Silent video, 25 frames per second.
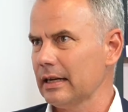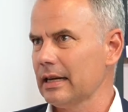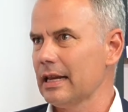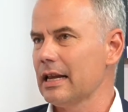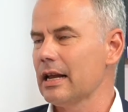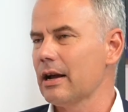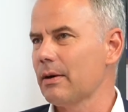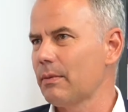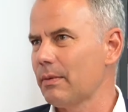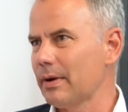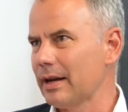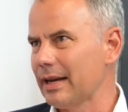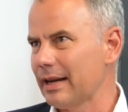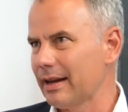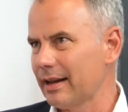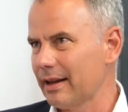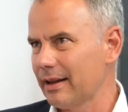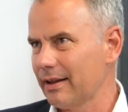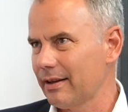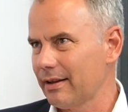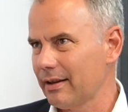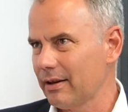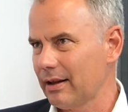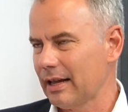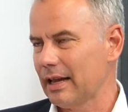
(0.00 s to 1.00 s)
Here we
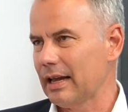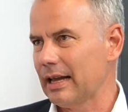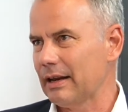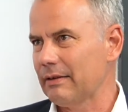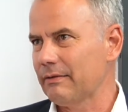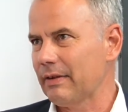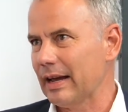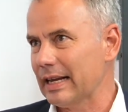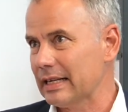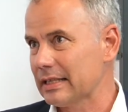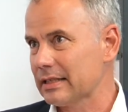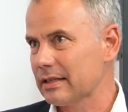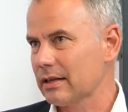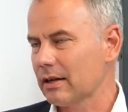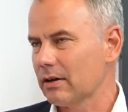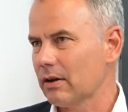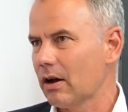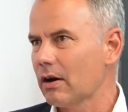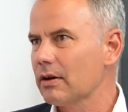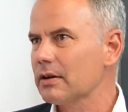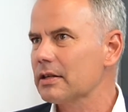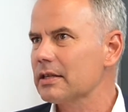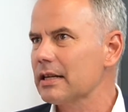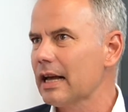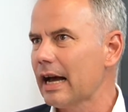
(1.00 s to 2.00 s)
invest
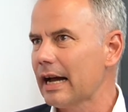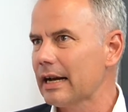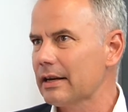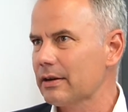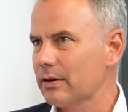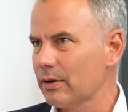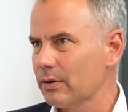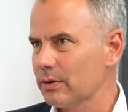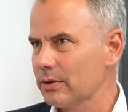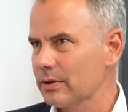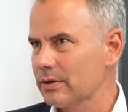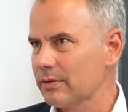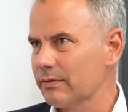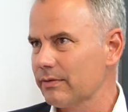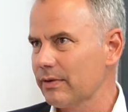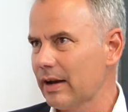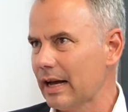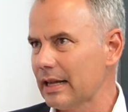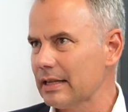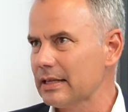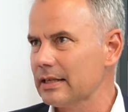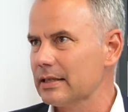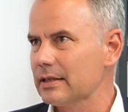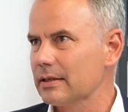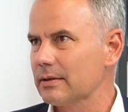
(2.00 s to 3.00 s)
alongside those
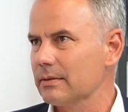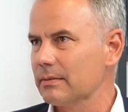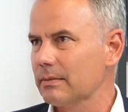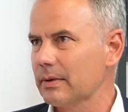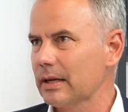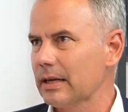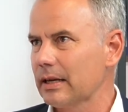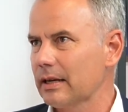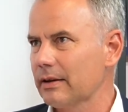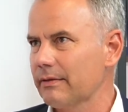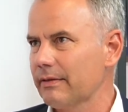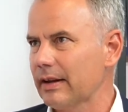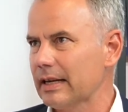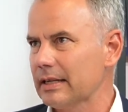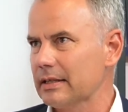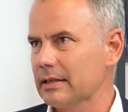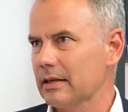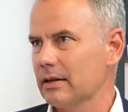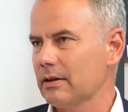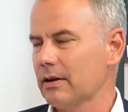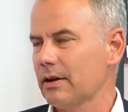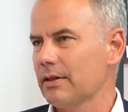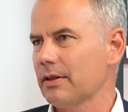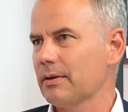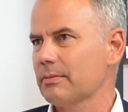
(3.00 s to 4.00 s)
funds we invest in
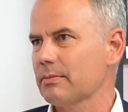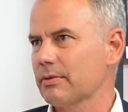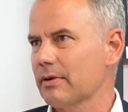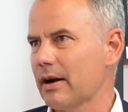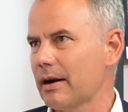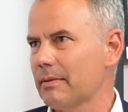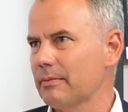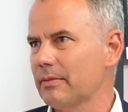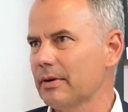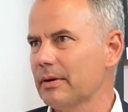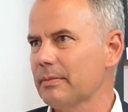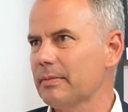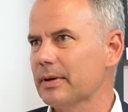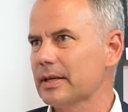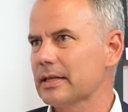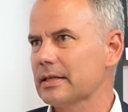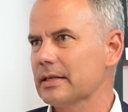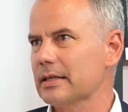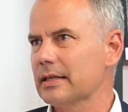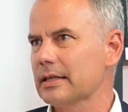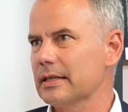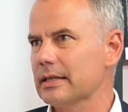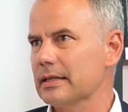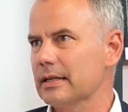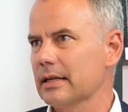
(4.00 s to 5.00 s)
on the primary
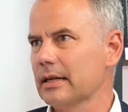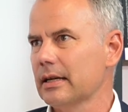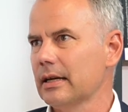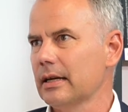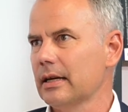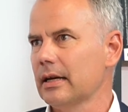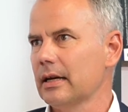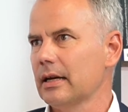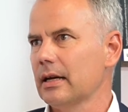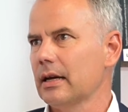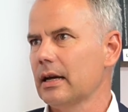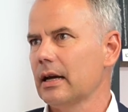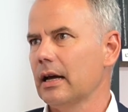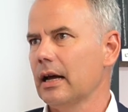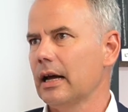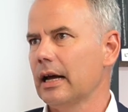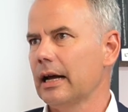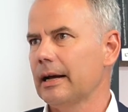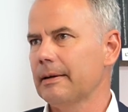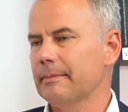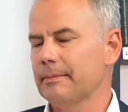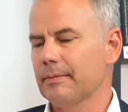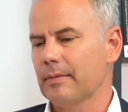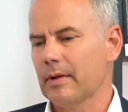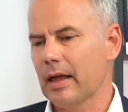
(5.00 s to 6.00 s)
business
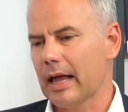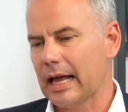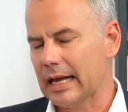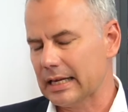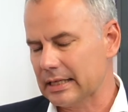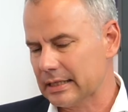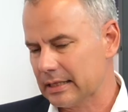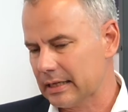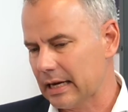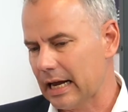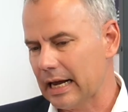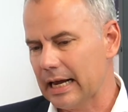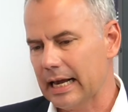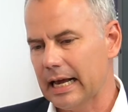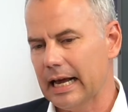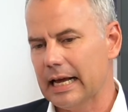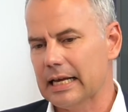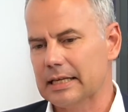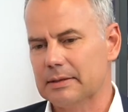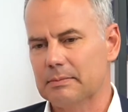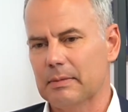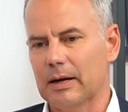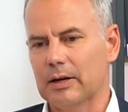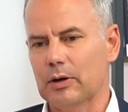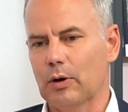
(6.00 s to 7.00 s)
um, as, uh,
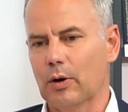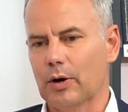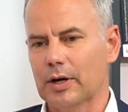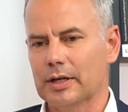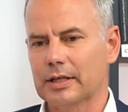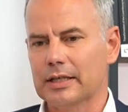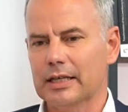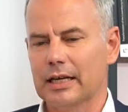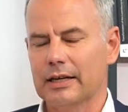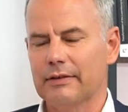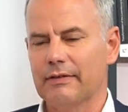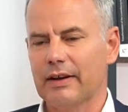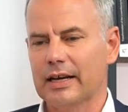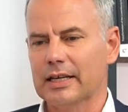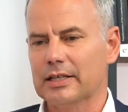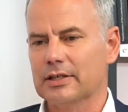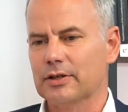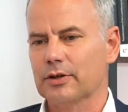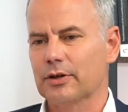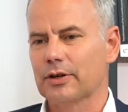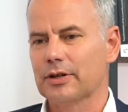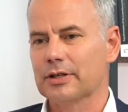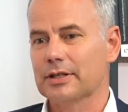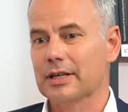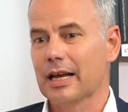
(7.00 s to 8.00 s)
as minority
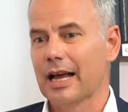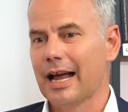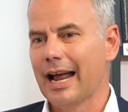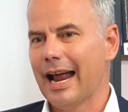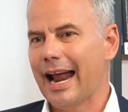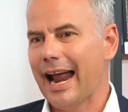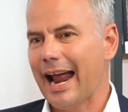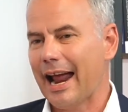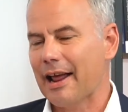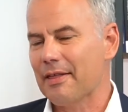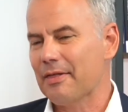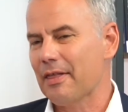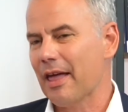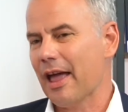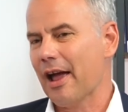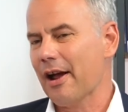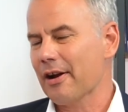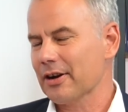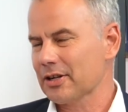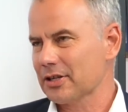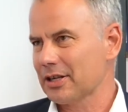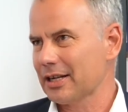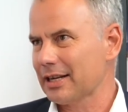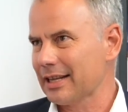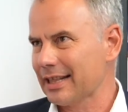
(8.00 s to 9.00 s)
investors. And they're
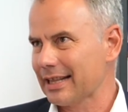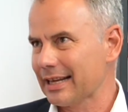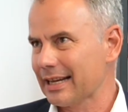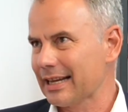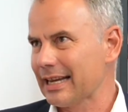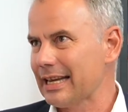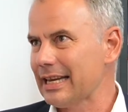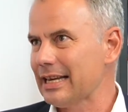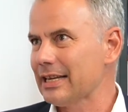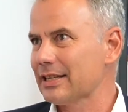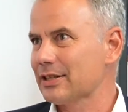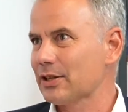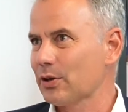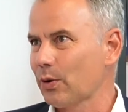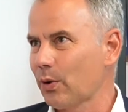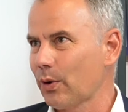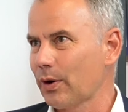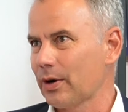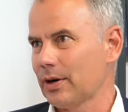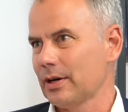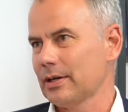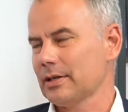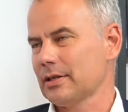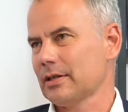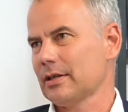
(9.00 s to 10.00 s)
actually the key
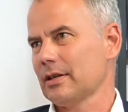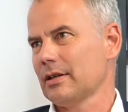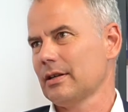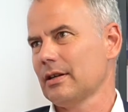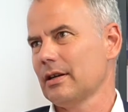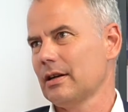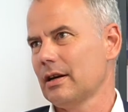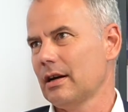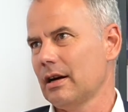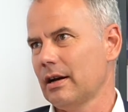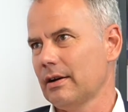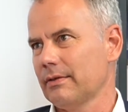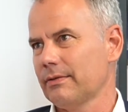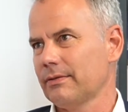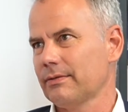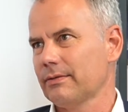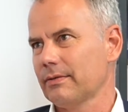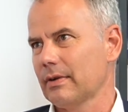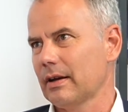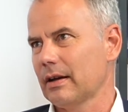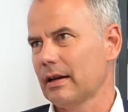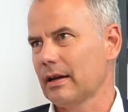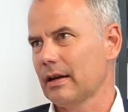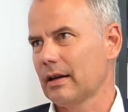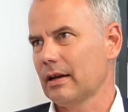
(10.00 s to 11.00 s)
source of
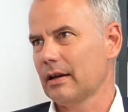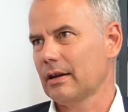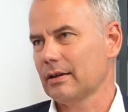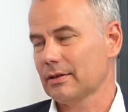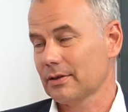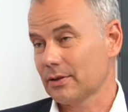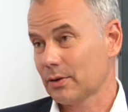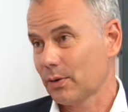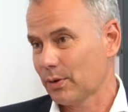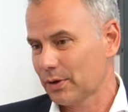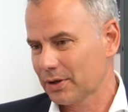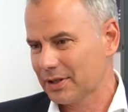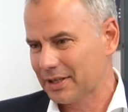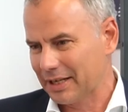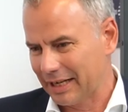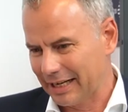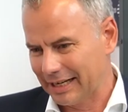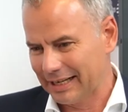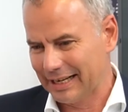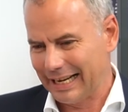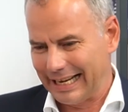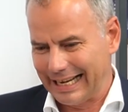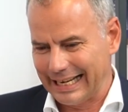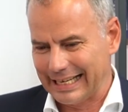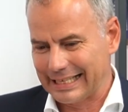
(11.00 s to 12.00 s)
uh, sourcing
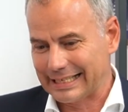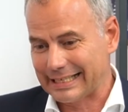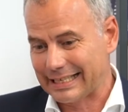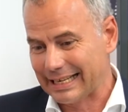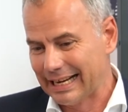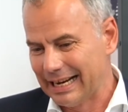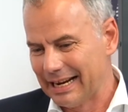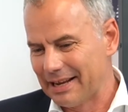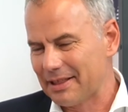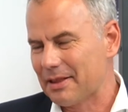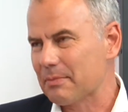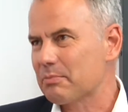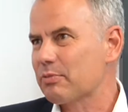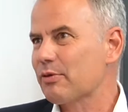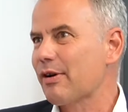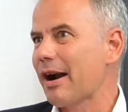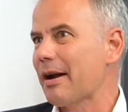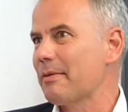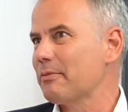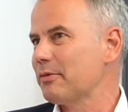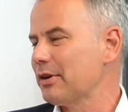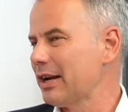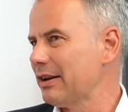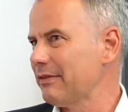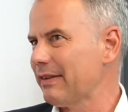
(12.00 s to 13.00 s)
is the
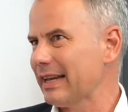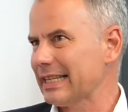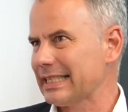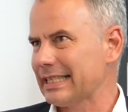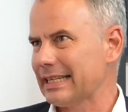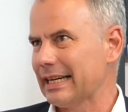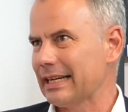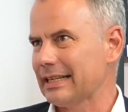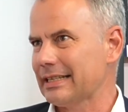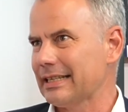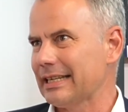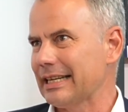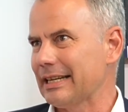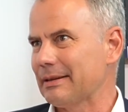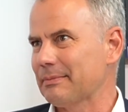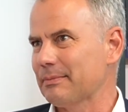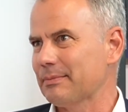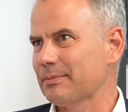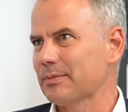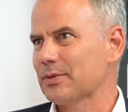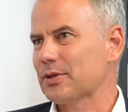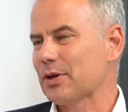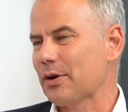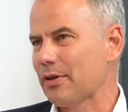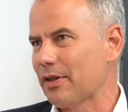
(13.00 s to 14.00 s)
primary investing team.
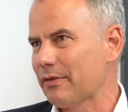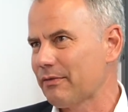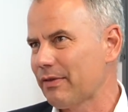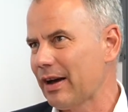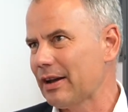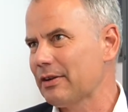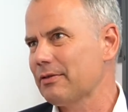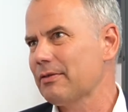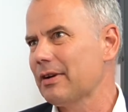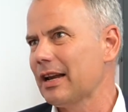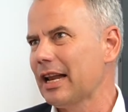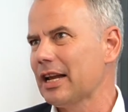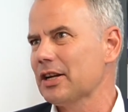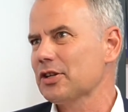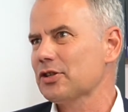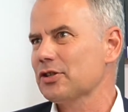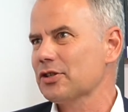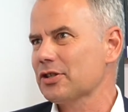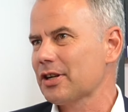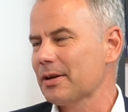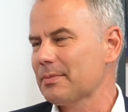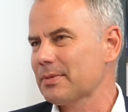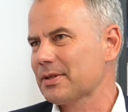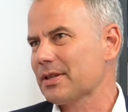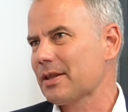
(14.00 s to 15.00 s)
So the fund
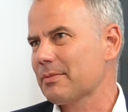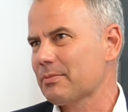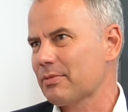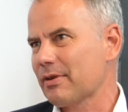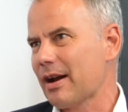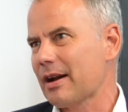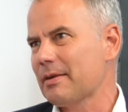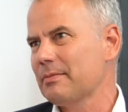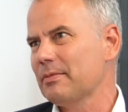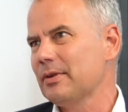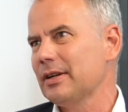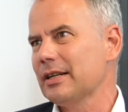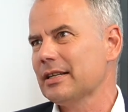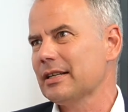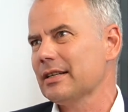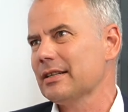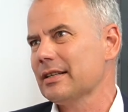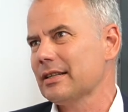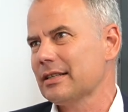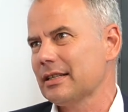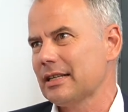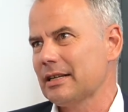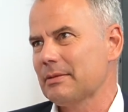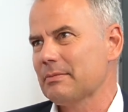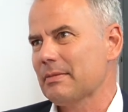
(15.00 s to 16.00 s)
relationships the primary
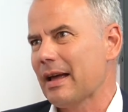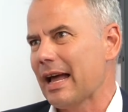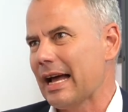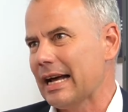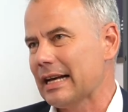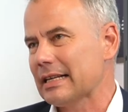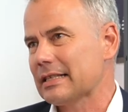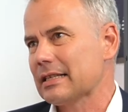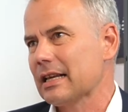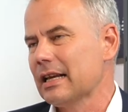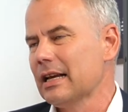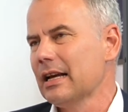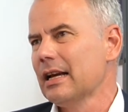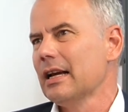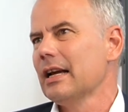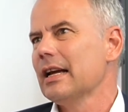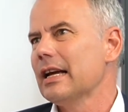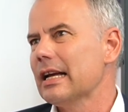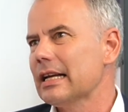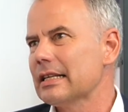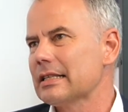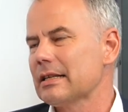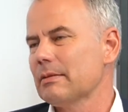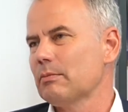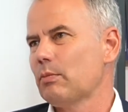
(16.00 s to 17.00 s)
team has
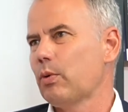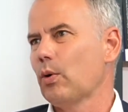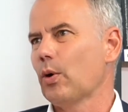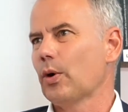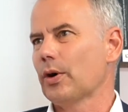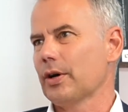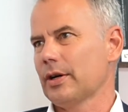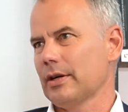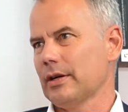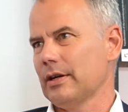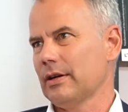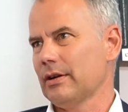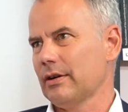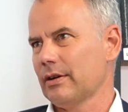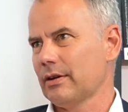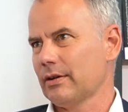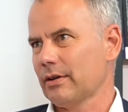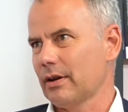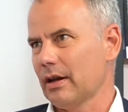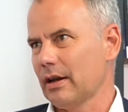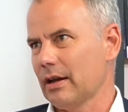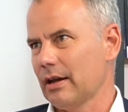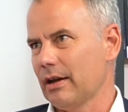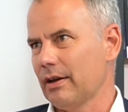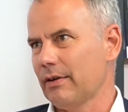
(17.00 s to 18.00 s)
is important
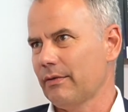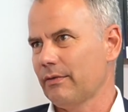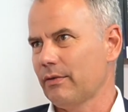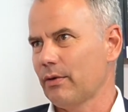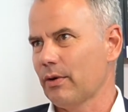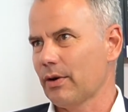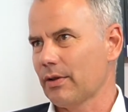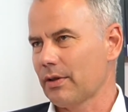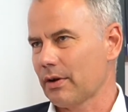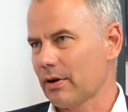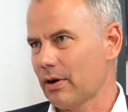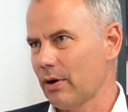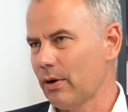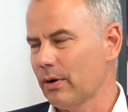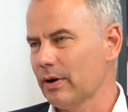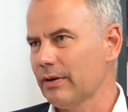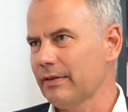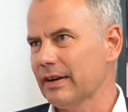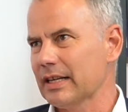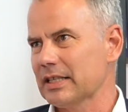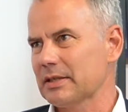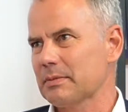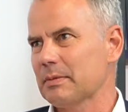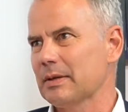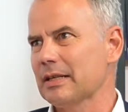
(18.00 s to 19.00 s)
uh, for the
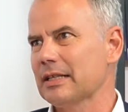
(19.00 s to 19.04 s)
co-investment